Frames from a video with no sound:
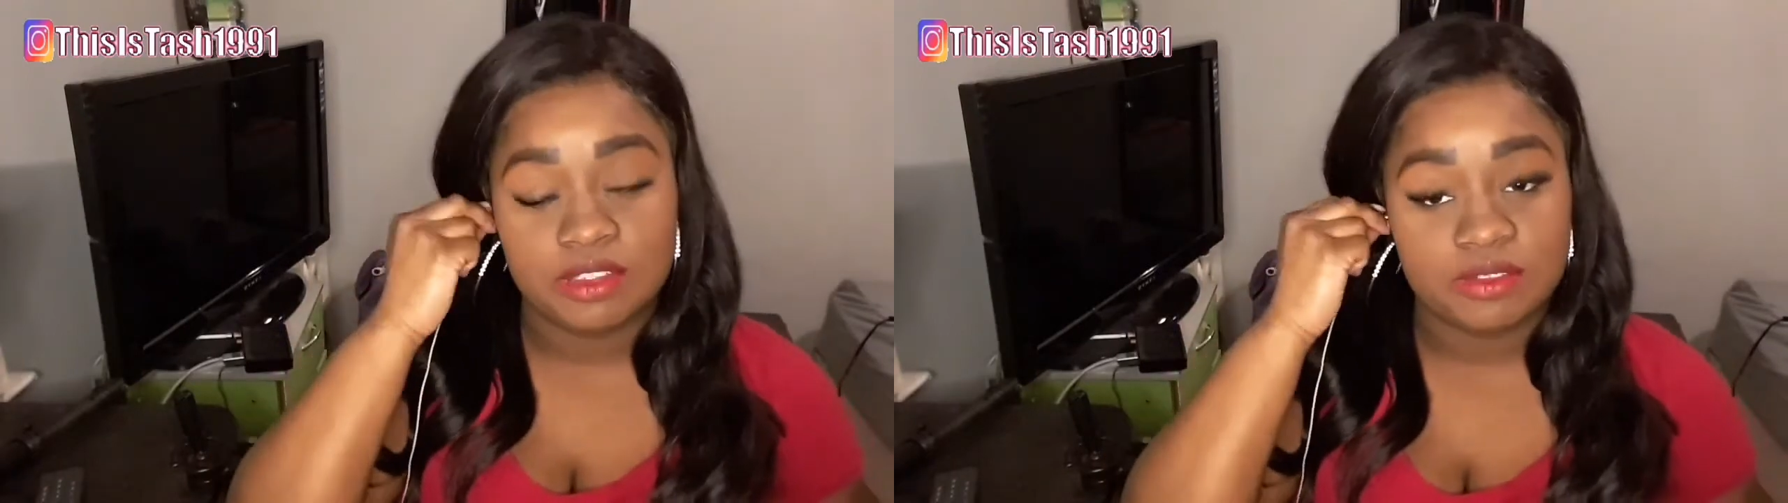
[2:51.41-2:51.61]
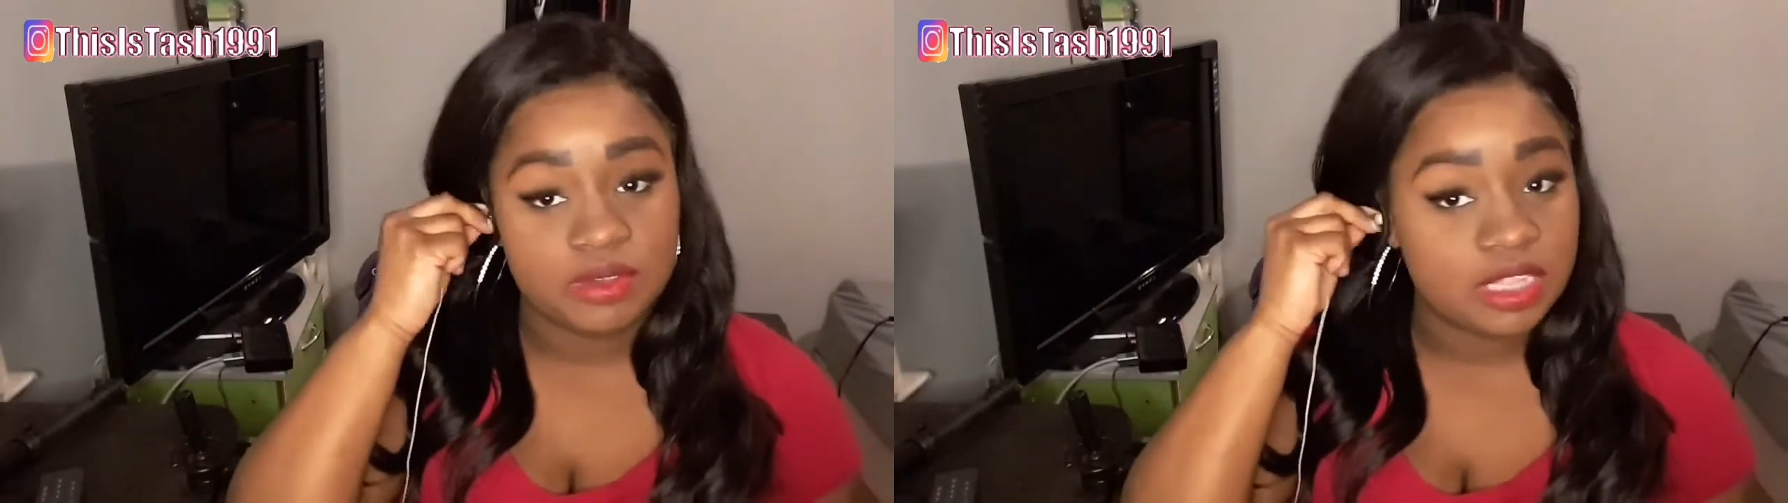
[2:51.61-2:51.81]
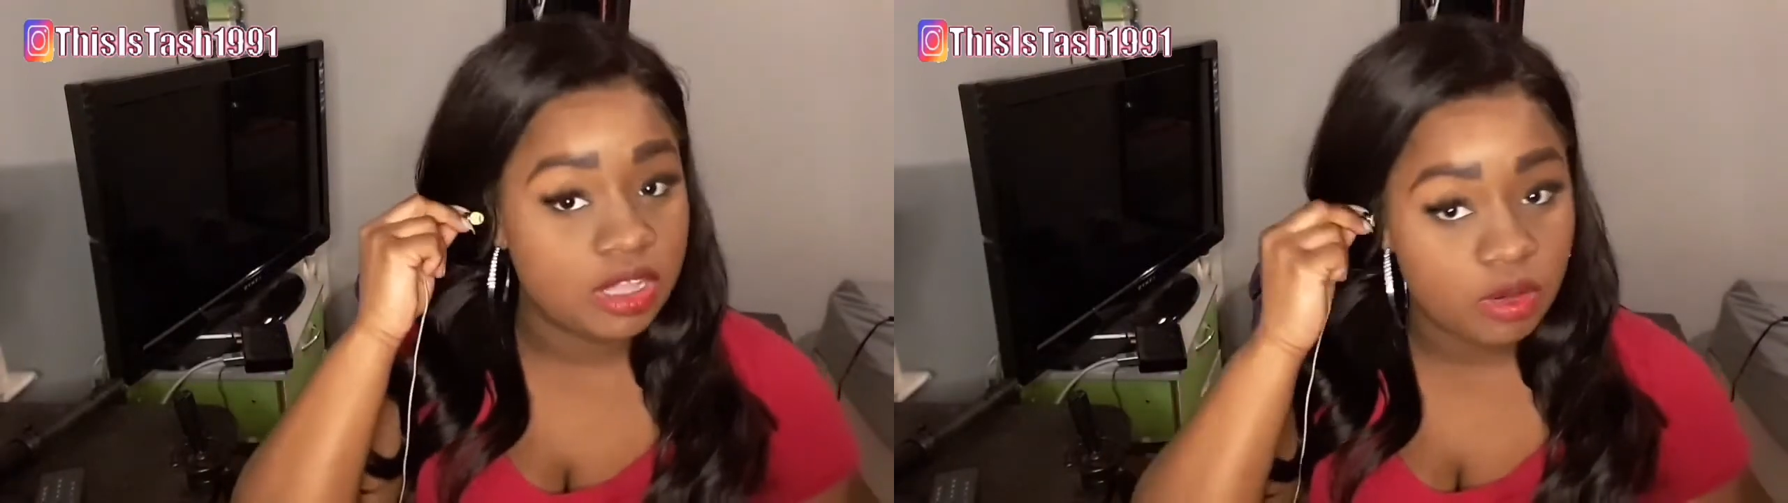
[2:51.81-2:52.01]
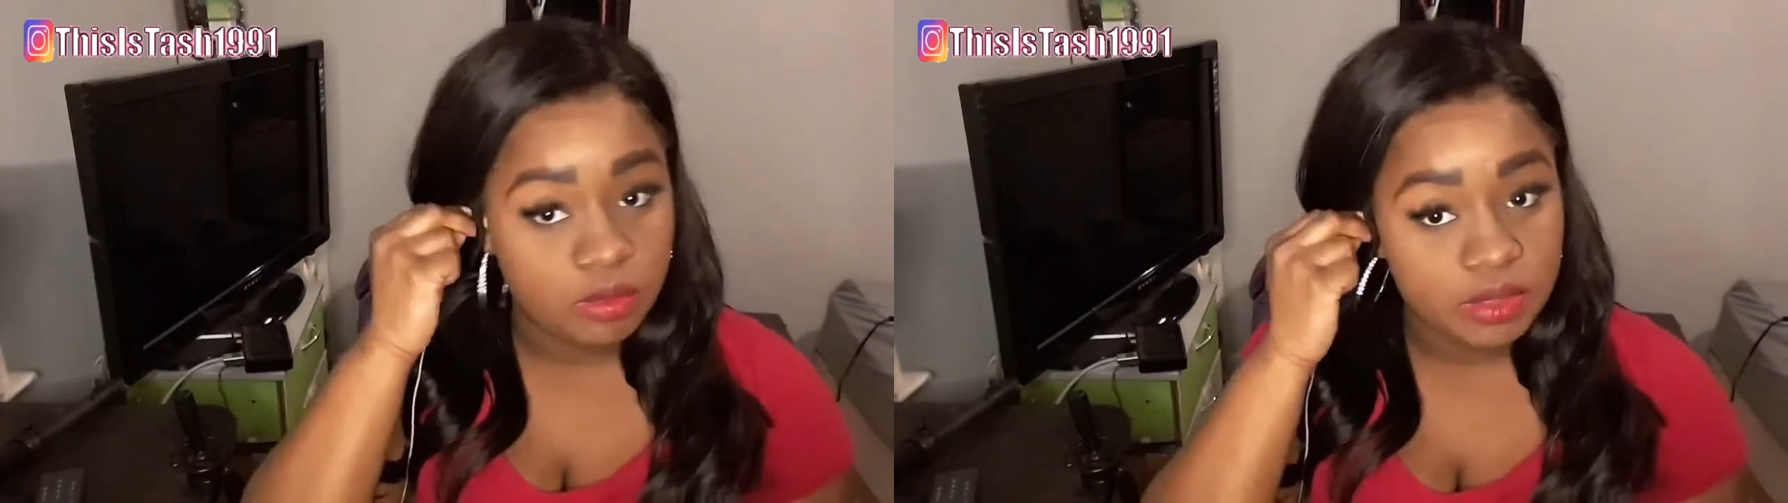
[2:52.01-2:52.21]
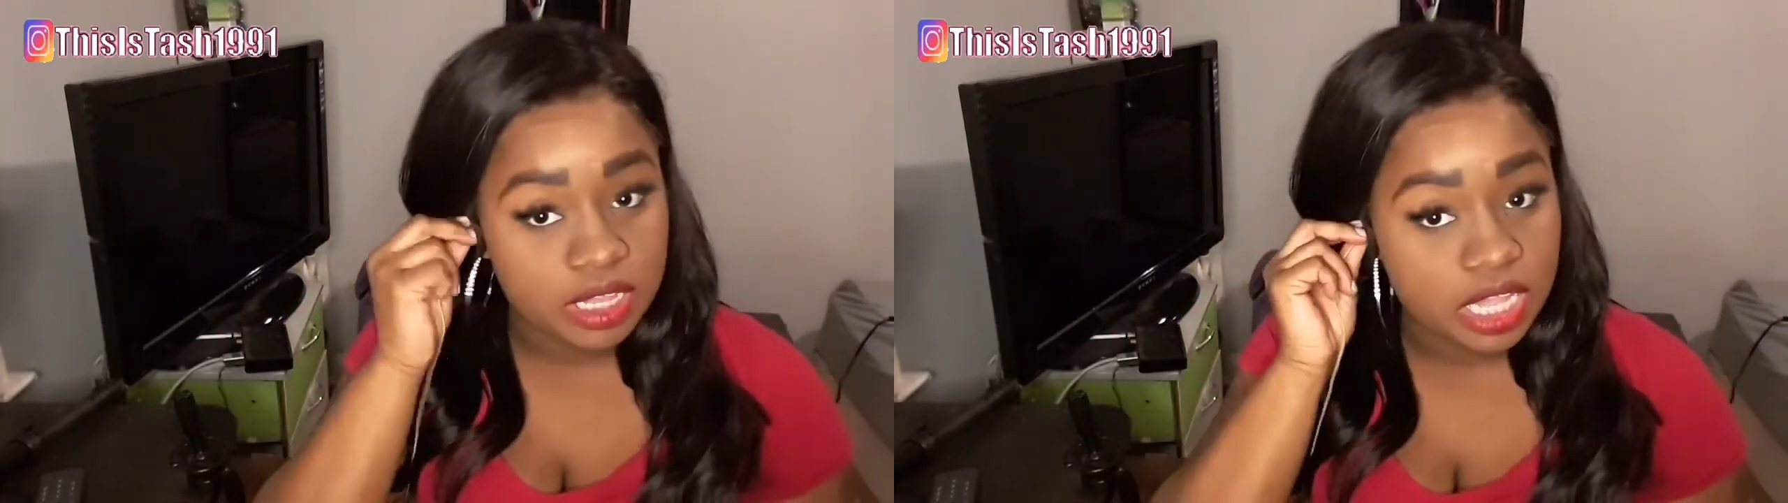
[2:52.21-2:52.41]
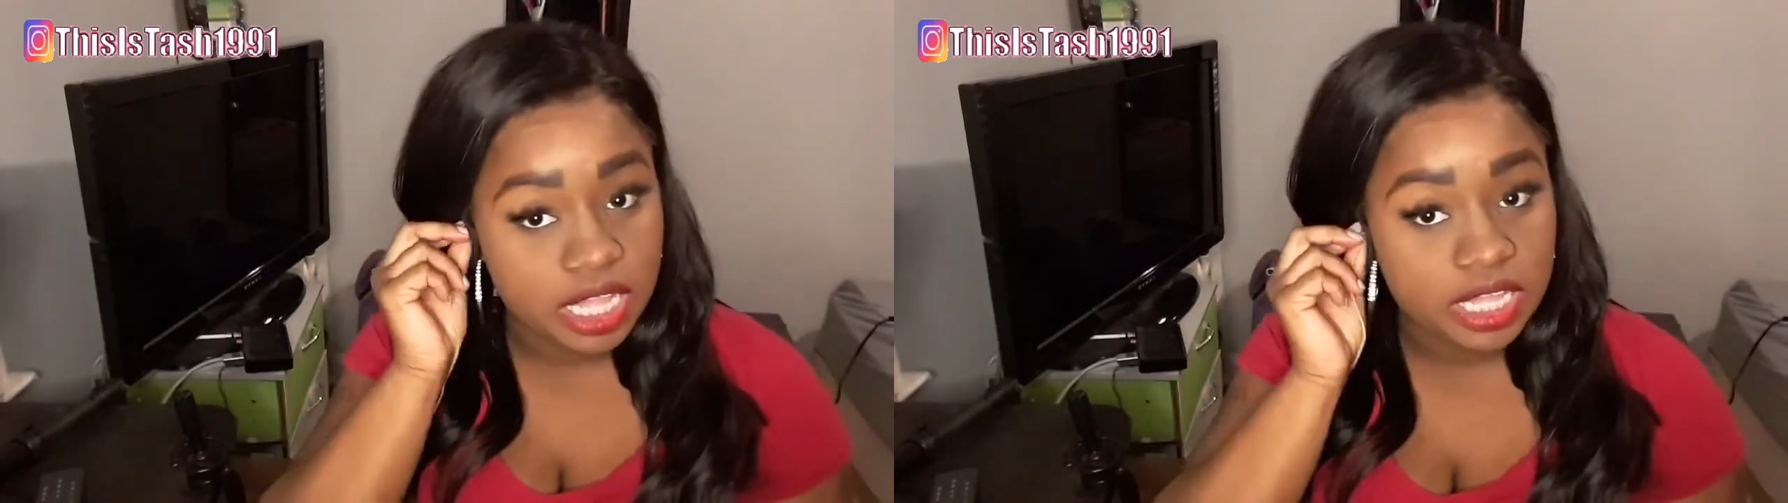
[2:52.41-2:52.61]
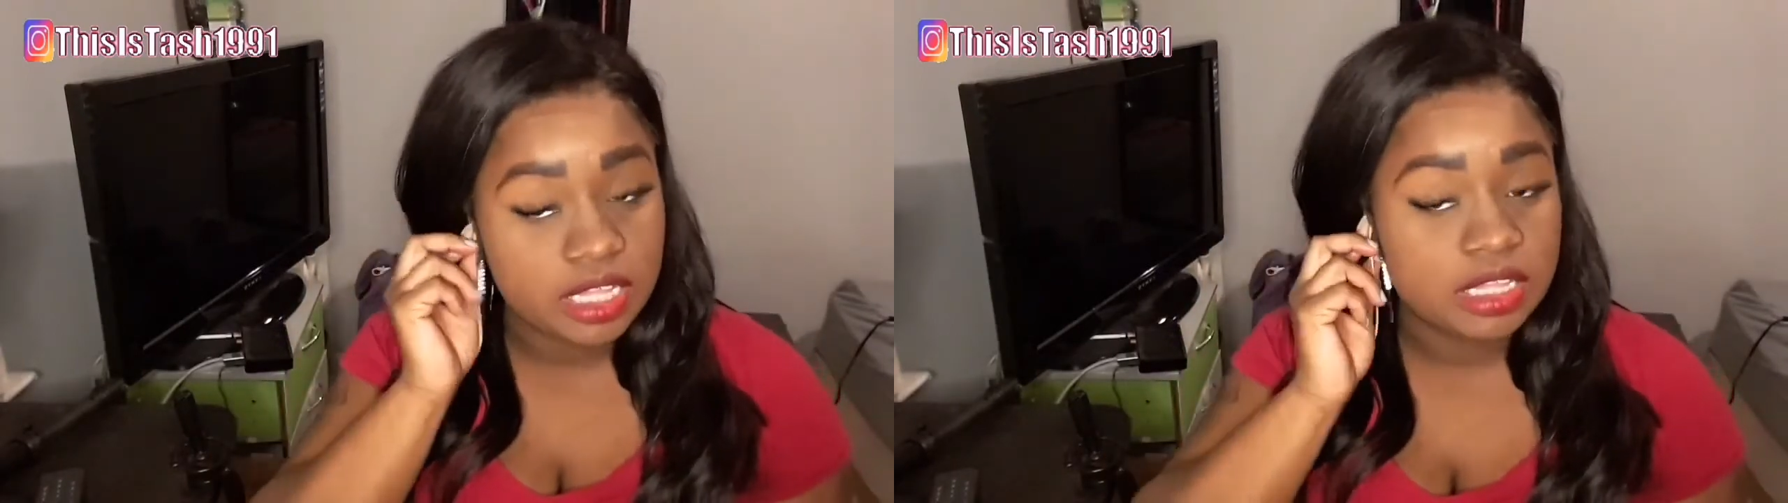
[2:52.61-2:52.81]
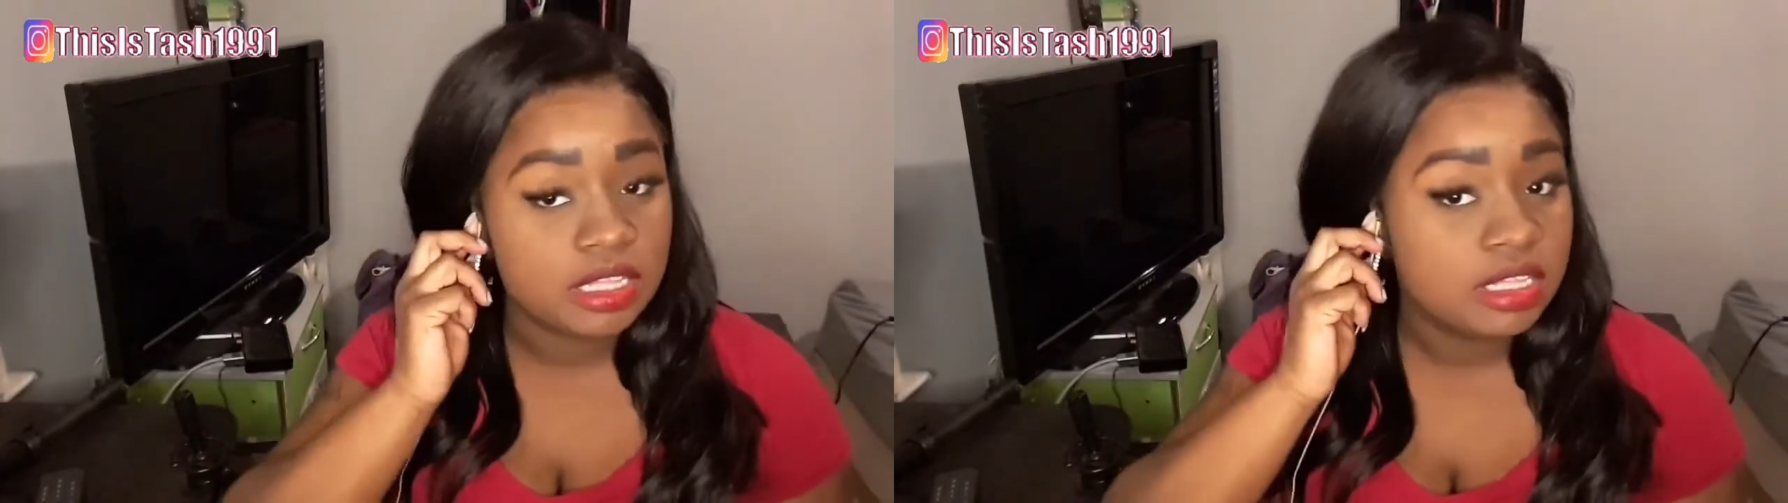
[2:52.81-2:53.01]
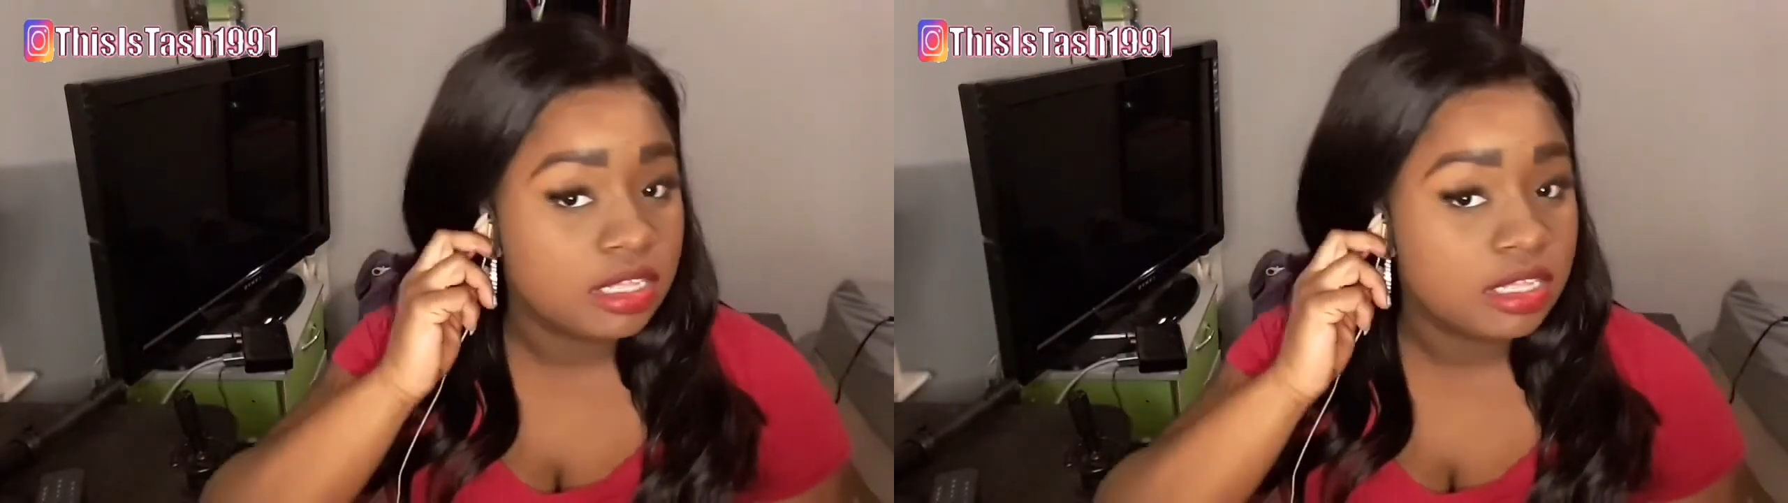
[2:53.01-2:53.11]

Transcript: just really hoping like